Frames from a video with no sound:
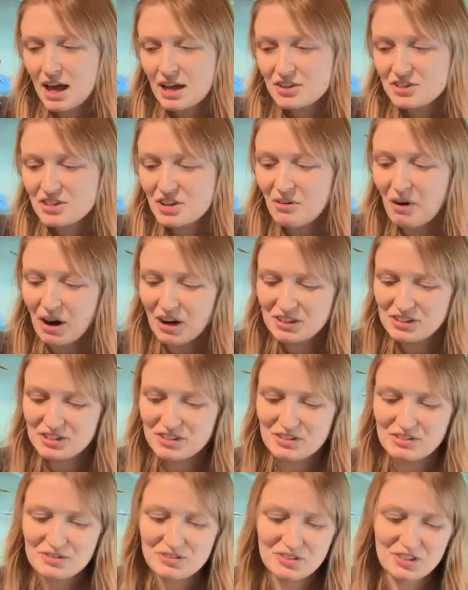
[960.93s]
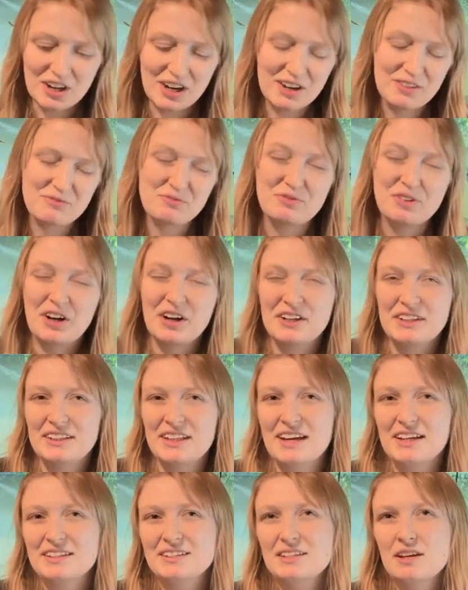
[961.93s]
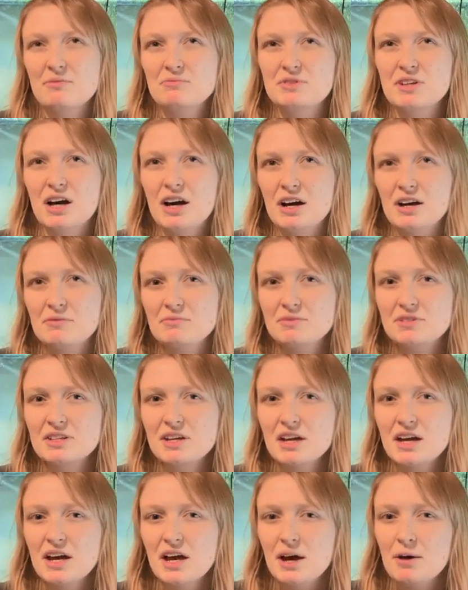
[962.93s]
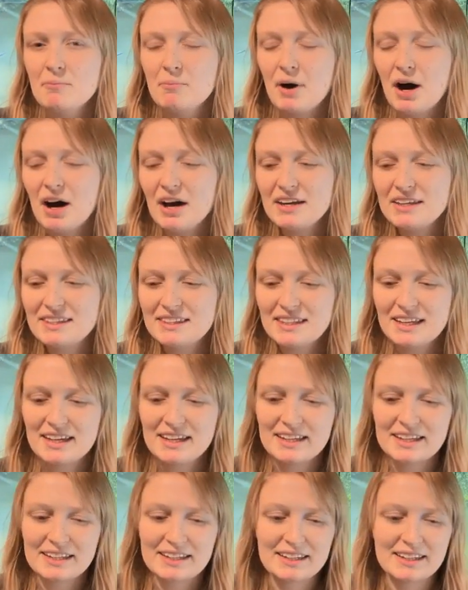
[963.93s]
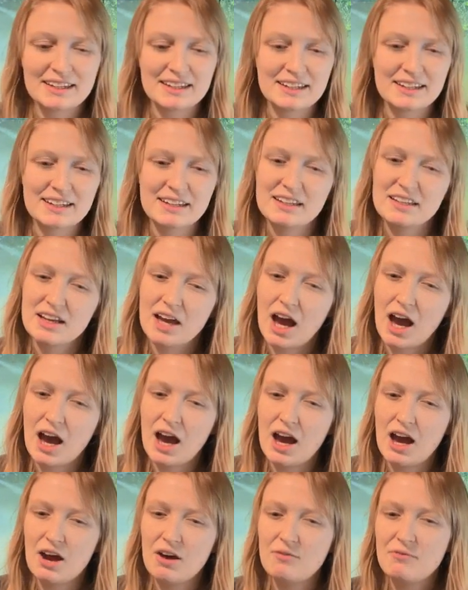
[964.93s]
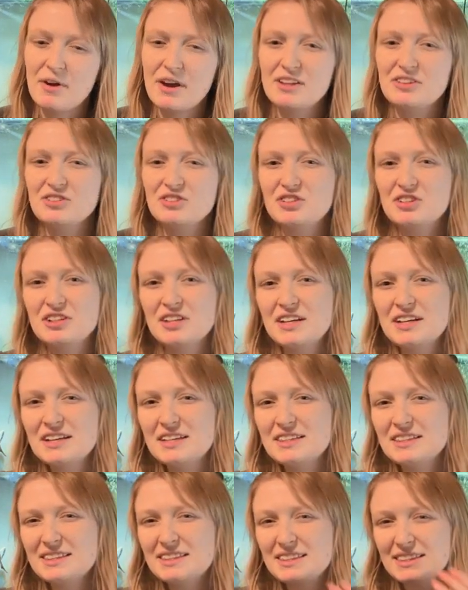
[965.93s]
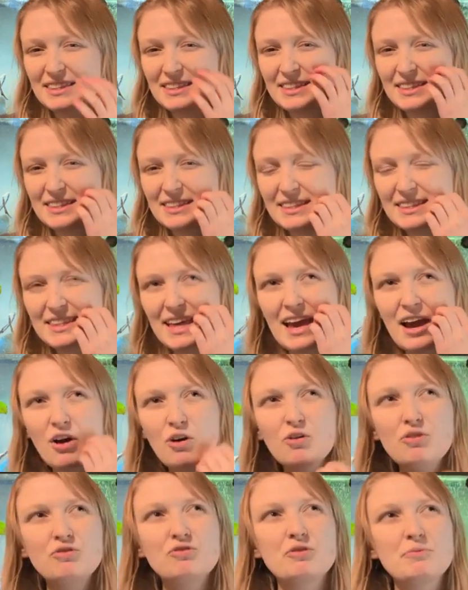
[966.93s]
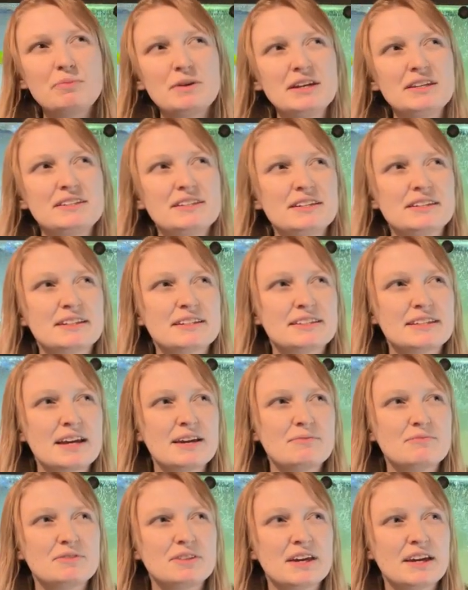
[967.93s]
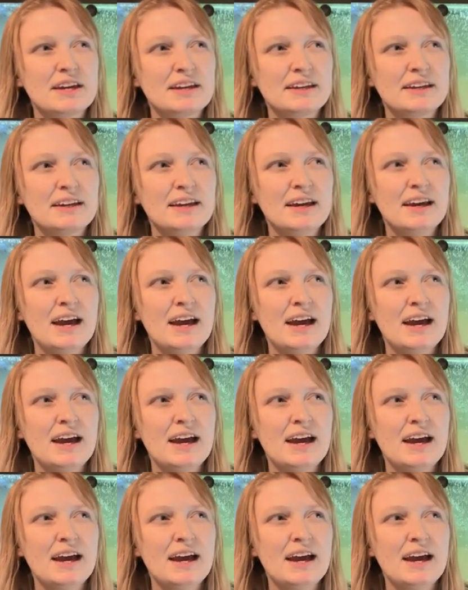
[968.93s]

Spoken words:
So I do try and find that sometimes, but I think eventually they're all repeating the same thing,